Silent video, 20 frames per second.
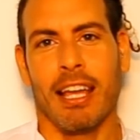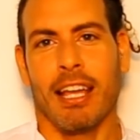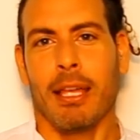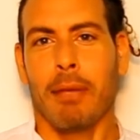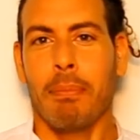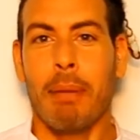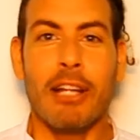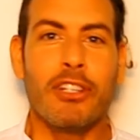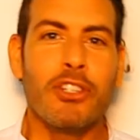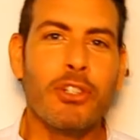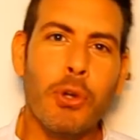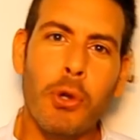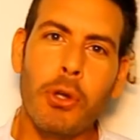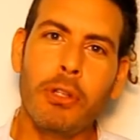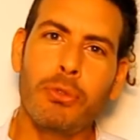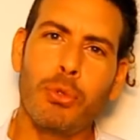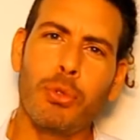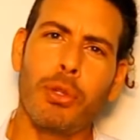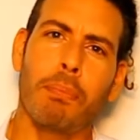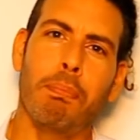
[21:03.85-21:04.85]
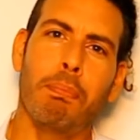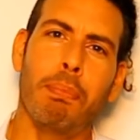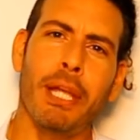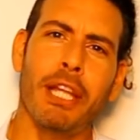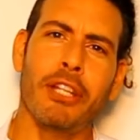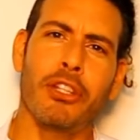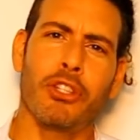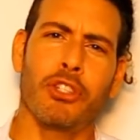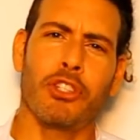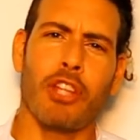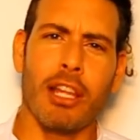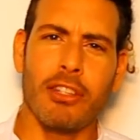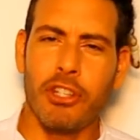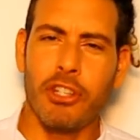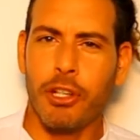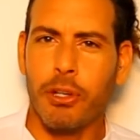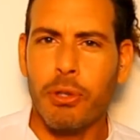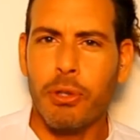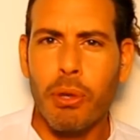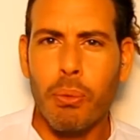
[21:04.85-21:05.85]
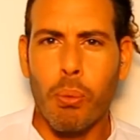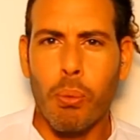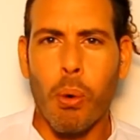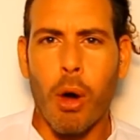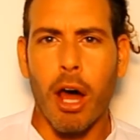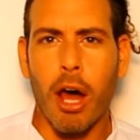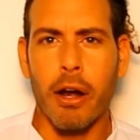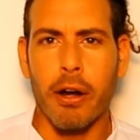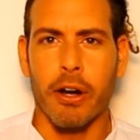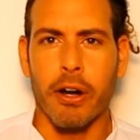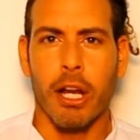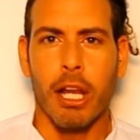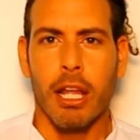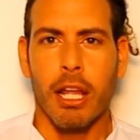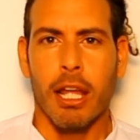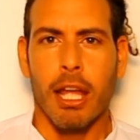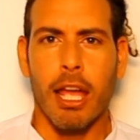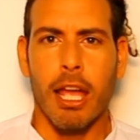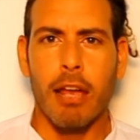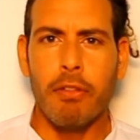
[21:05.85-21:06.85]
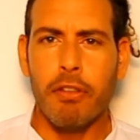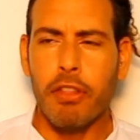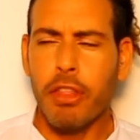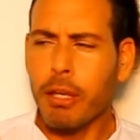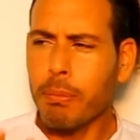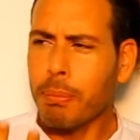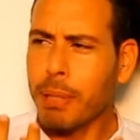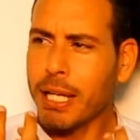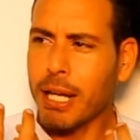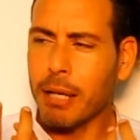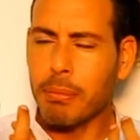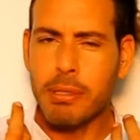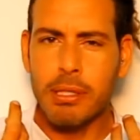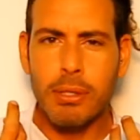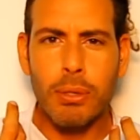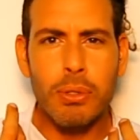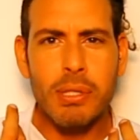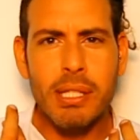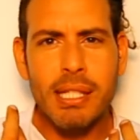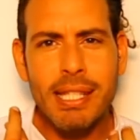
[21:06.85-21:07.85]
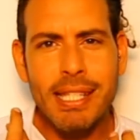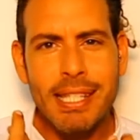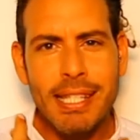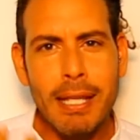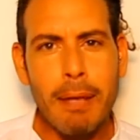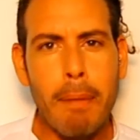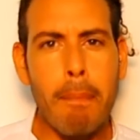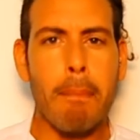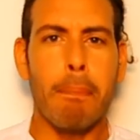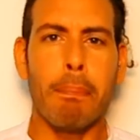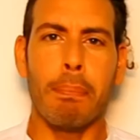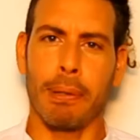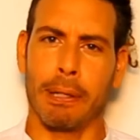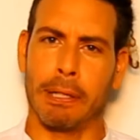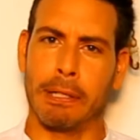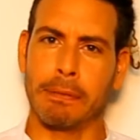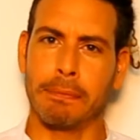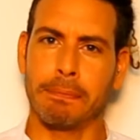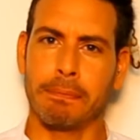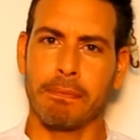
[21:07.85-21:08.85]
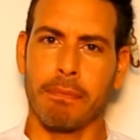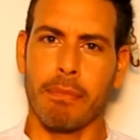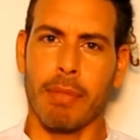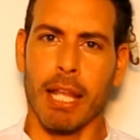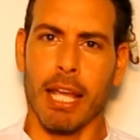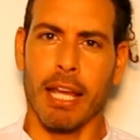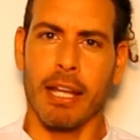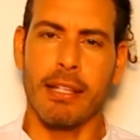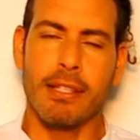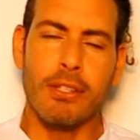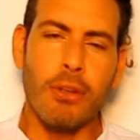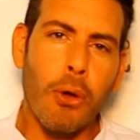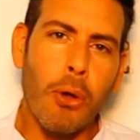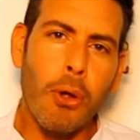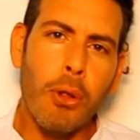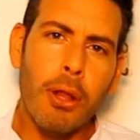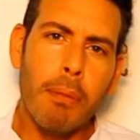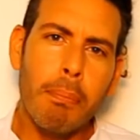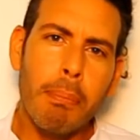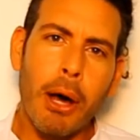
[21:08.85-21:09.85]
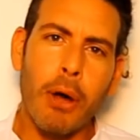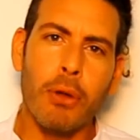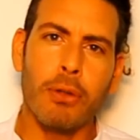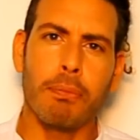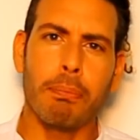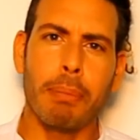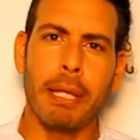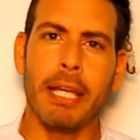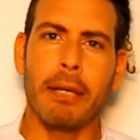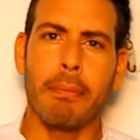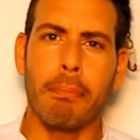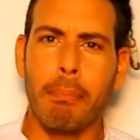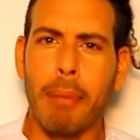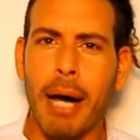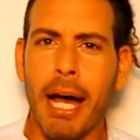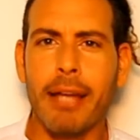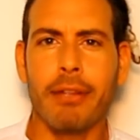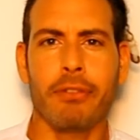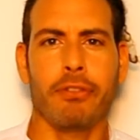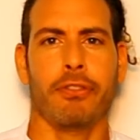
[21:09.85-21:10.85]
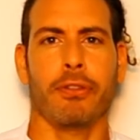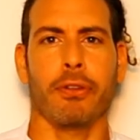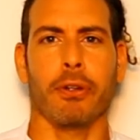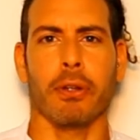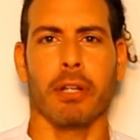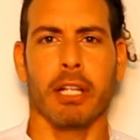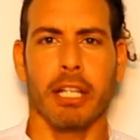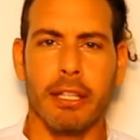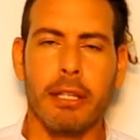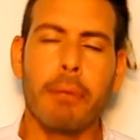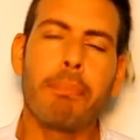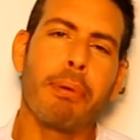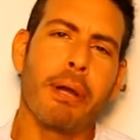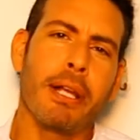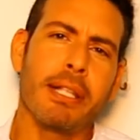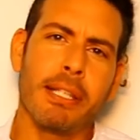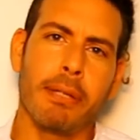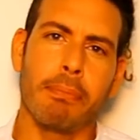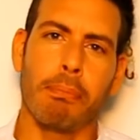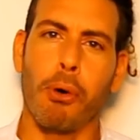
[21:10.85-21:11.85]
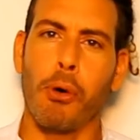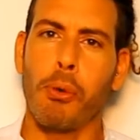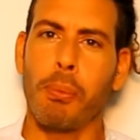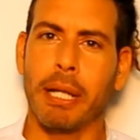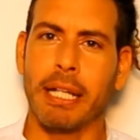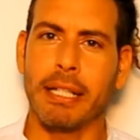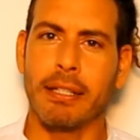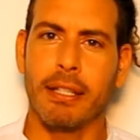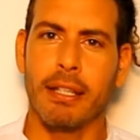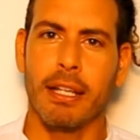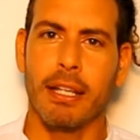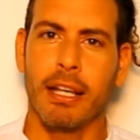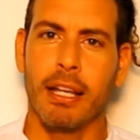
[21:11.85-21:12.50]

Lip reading: Imagine going to the beach, touching with the water. Everything becomes so simple. And it's all about being mindful in the present moment.